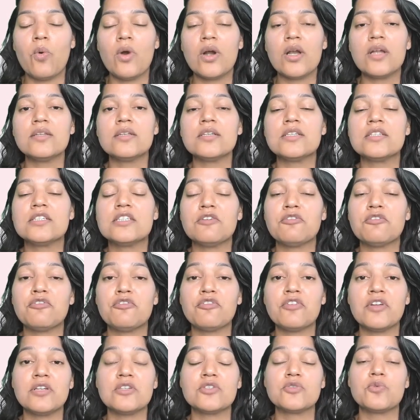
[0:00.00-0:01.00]
are the
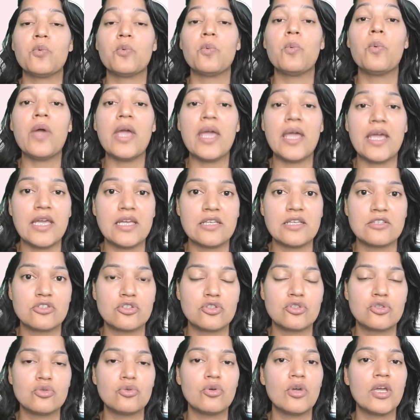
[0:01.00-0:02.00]
different
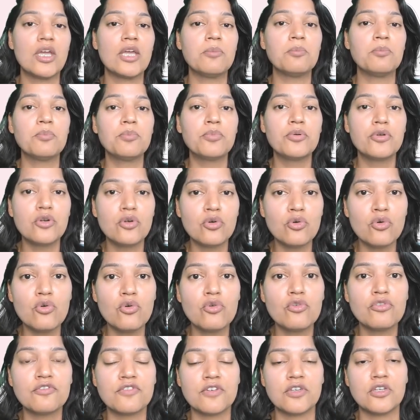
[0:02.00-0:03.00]
ways to
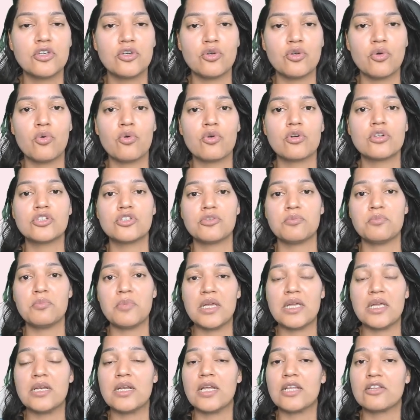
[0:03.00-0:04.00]
improve your
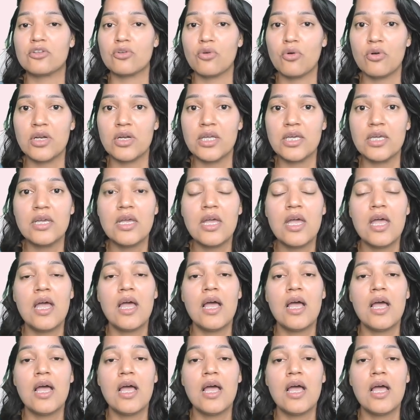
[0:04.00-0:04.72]
domain authority.